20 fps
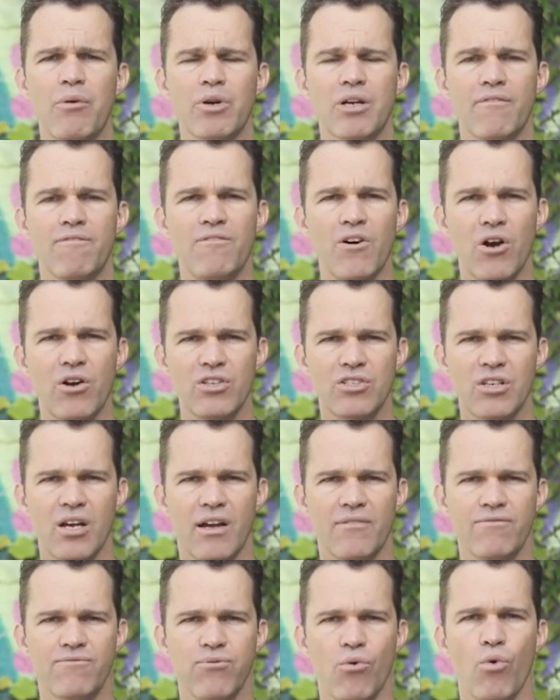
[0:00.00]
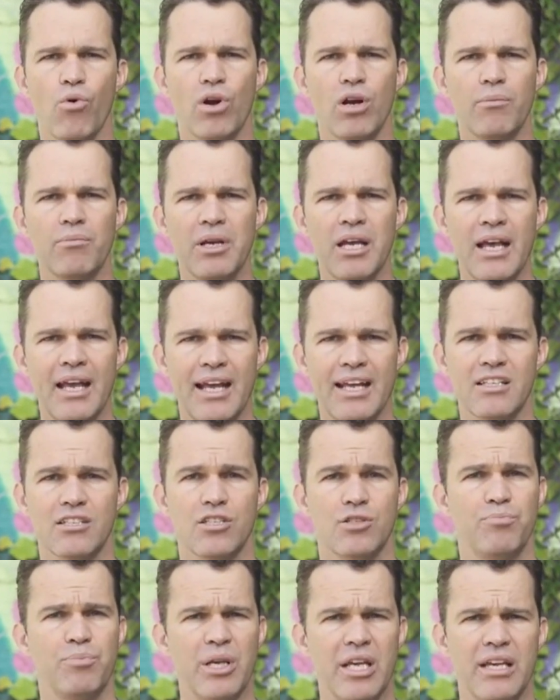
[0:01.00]
we're going to focus on form and
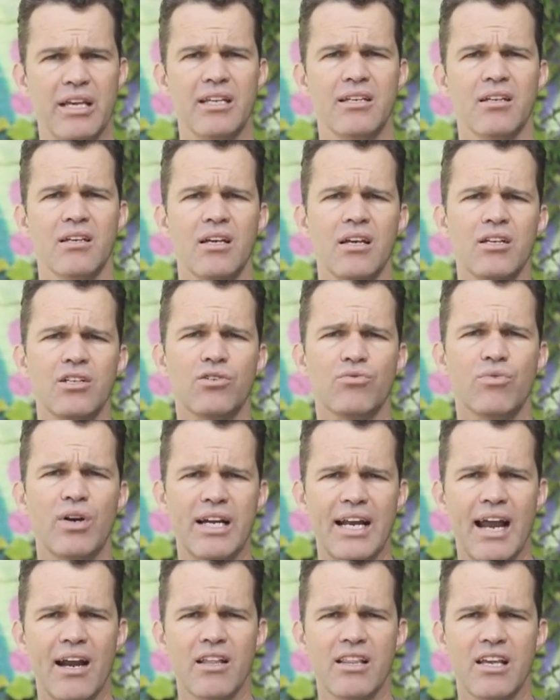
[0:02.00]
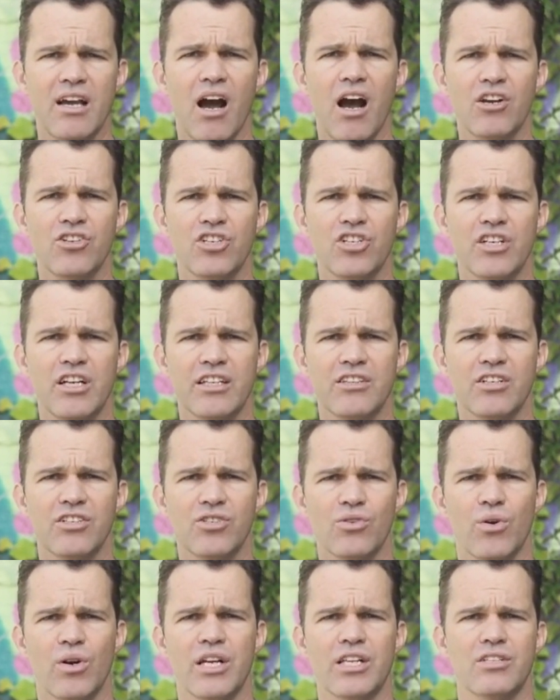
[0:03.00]
speed to run out of the oxygen at the
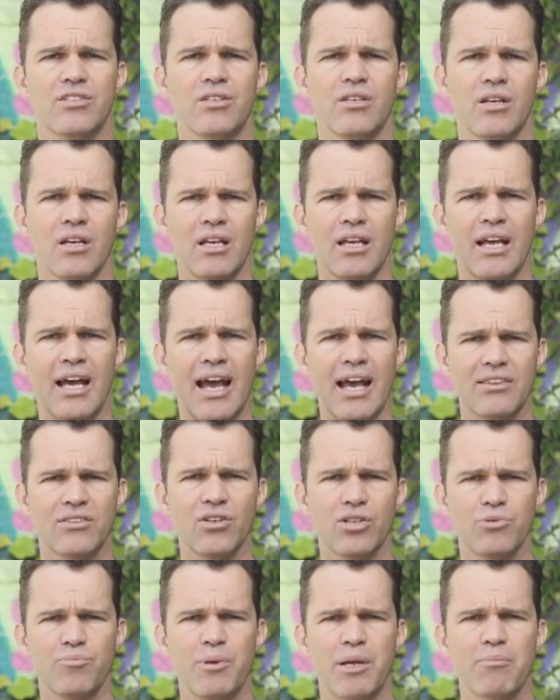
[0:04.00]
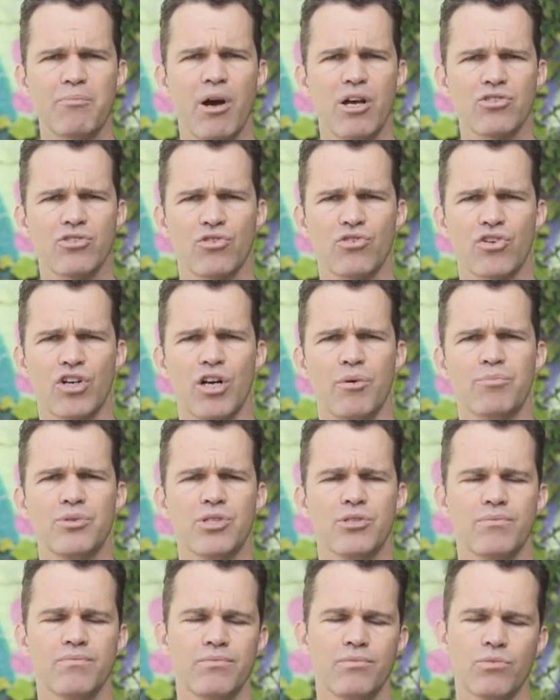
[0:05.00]
joints, at those big muscle
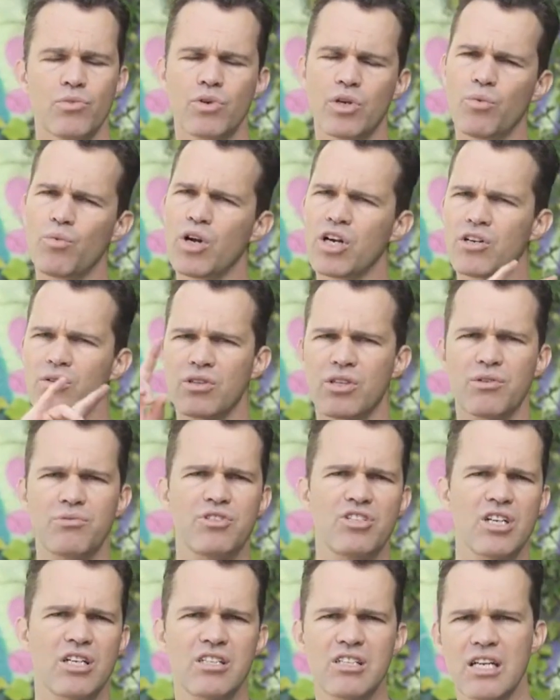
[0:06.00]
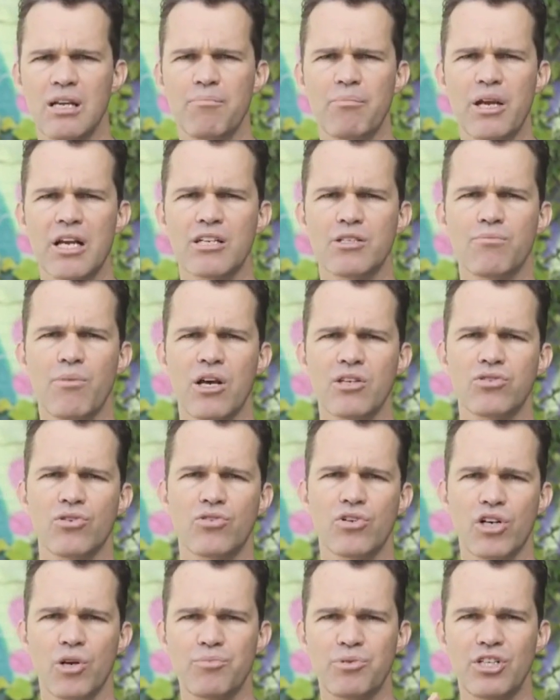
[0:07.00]
groups. We're going to work with the 16 biggest muscle
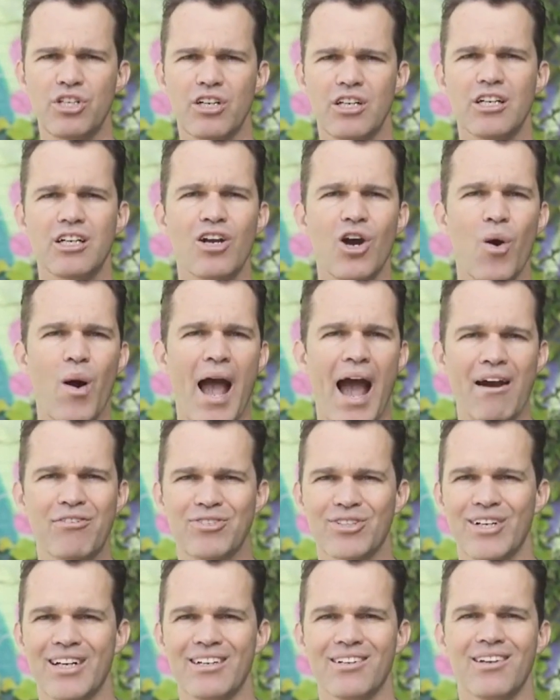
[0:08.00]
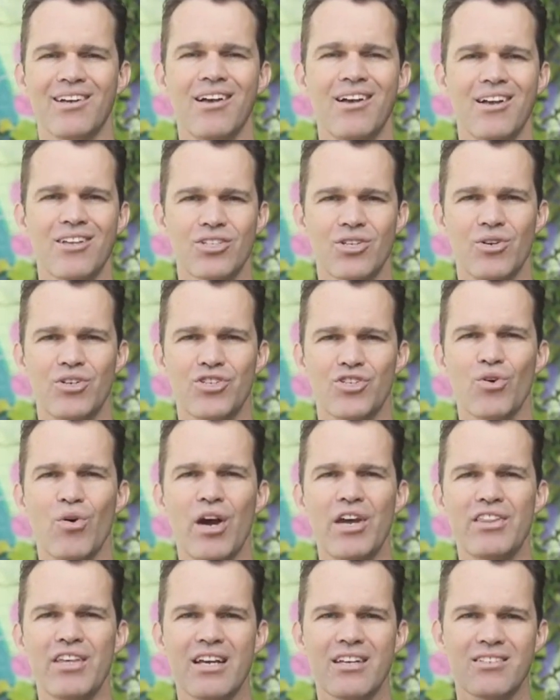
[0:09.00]
groups and you're going to go after it. So
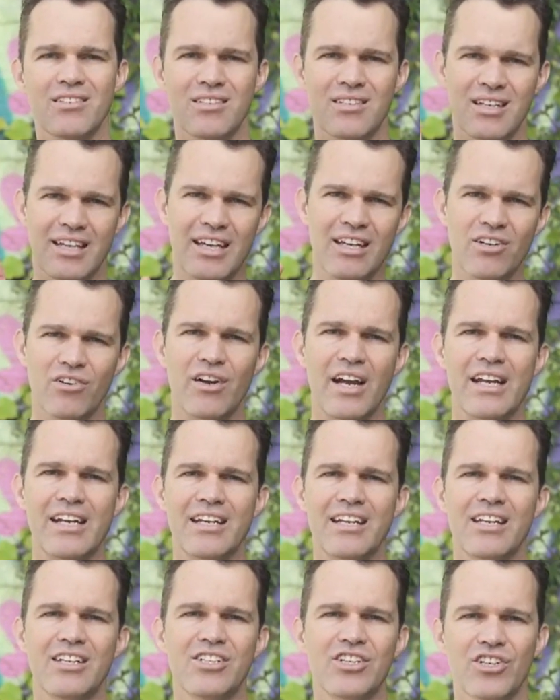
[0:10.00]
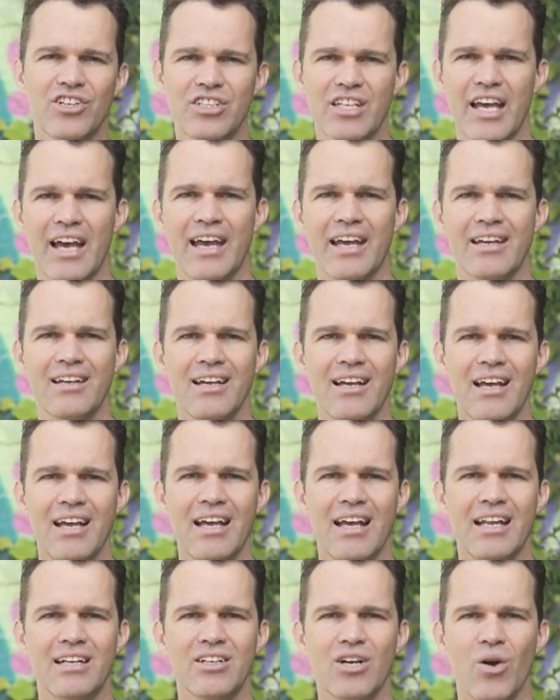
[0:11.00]
enjoy this, integrate it into your day,
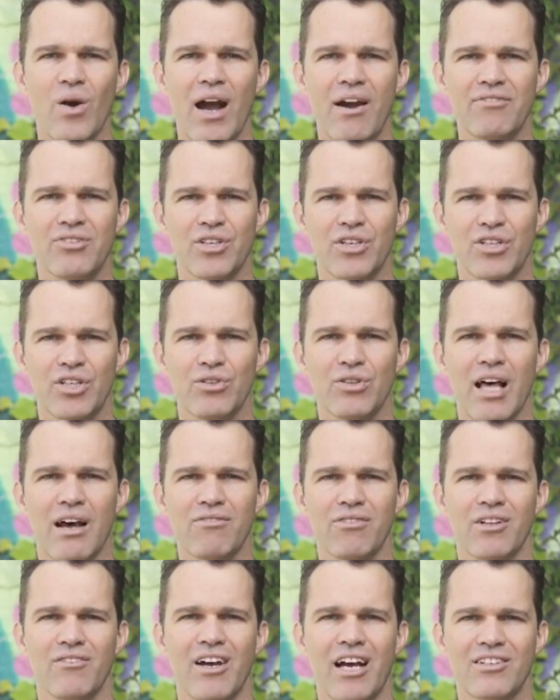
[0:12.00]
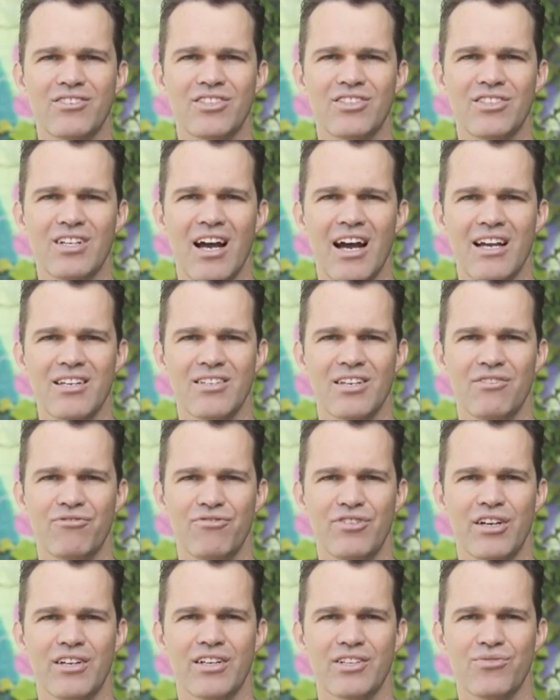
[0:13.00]
and go after a new level of exercise and
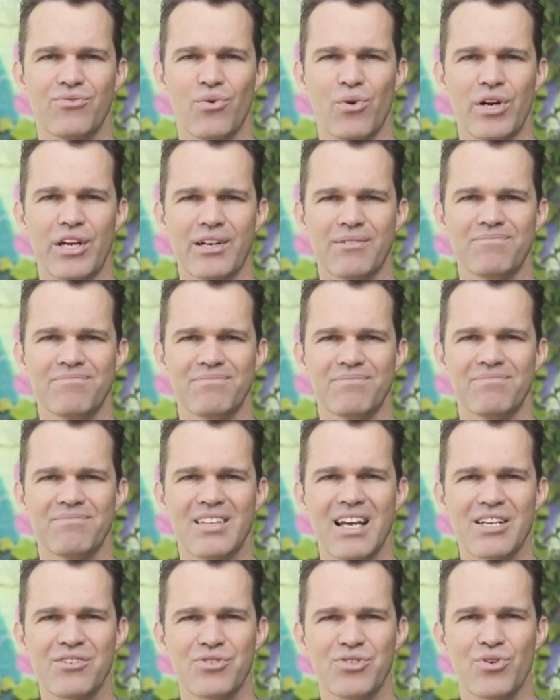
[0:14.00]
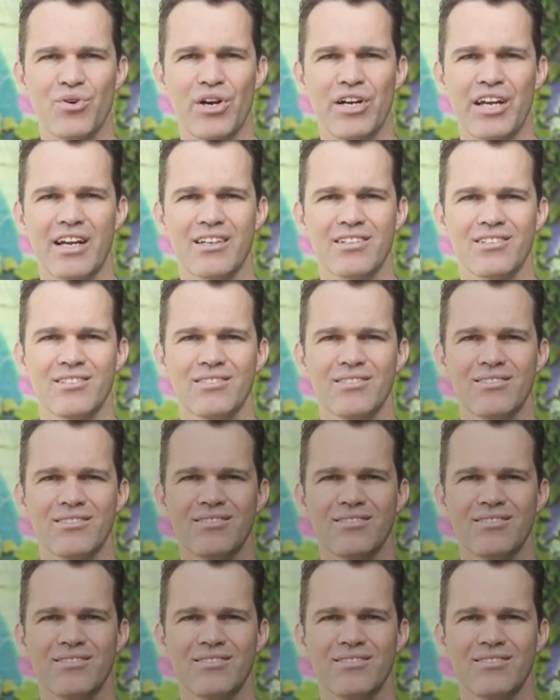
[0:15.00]
fitness for you. Thanks for joining us.